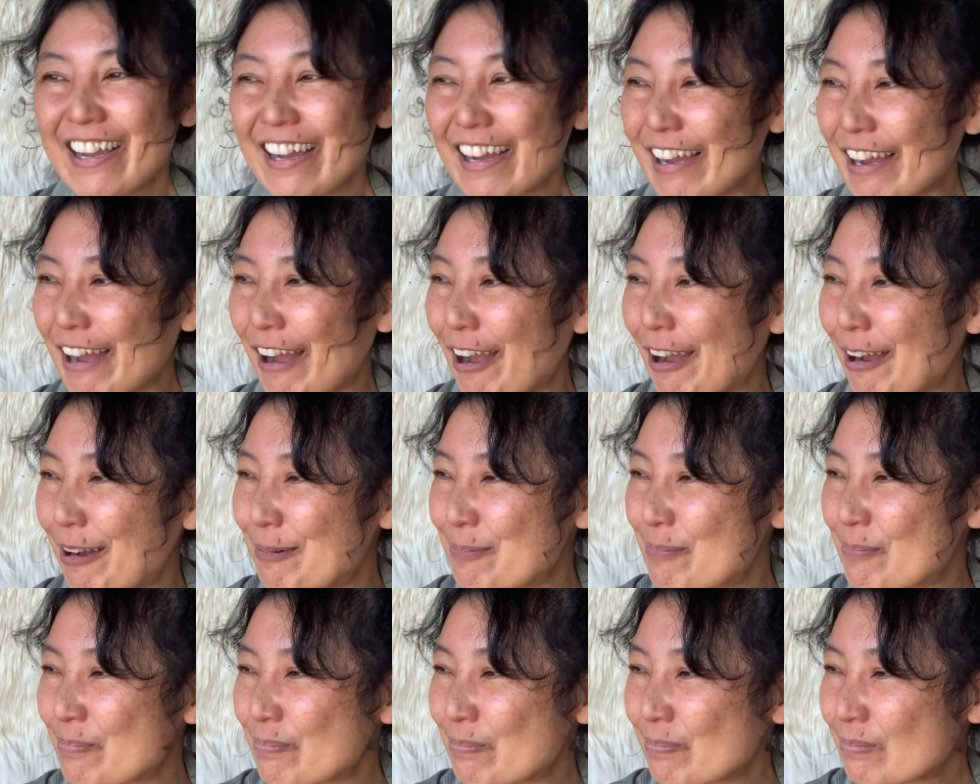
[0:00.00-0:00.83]

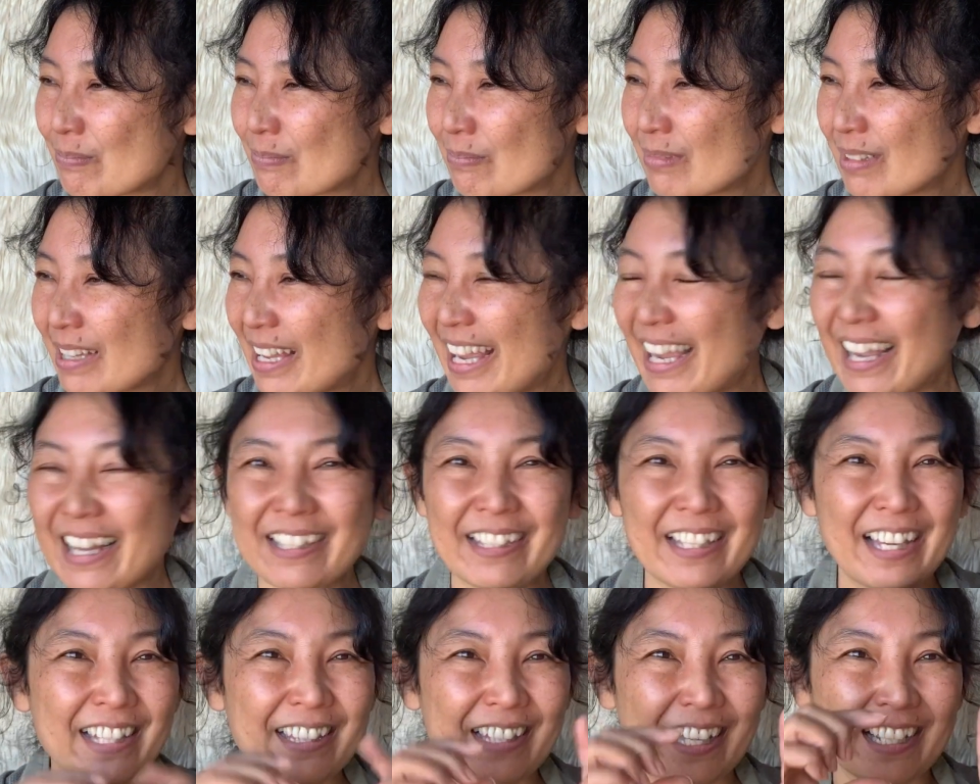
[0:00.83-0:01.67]
And
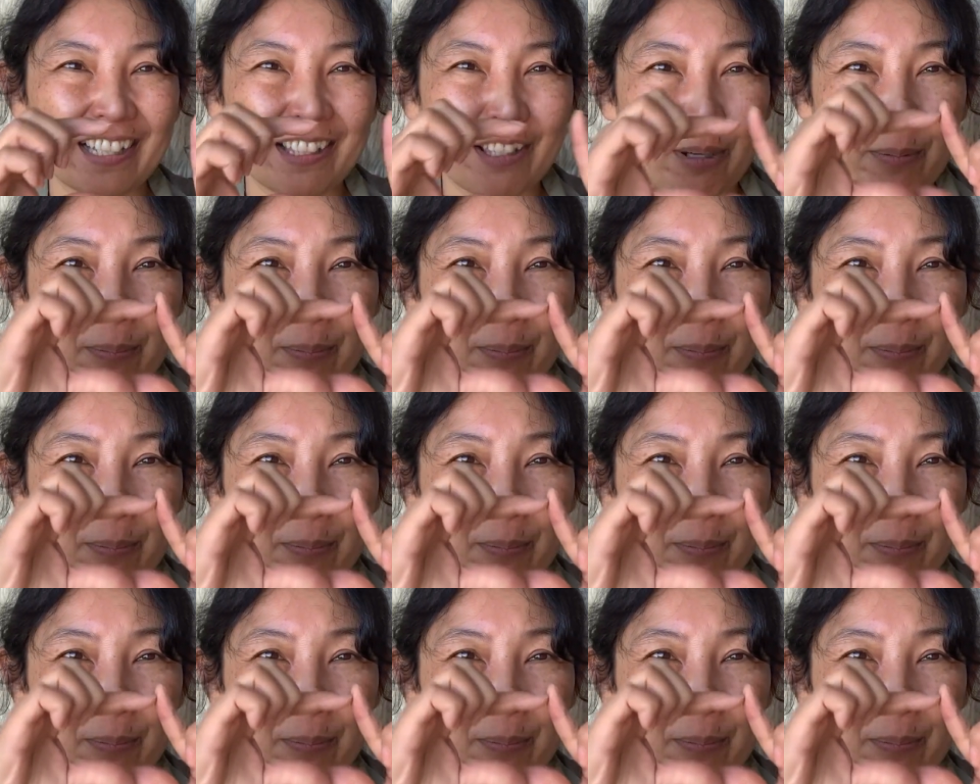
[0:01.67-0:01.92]
then like their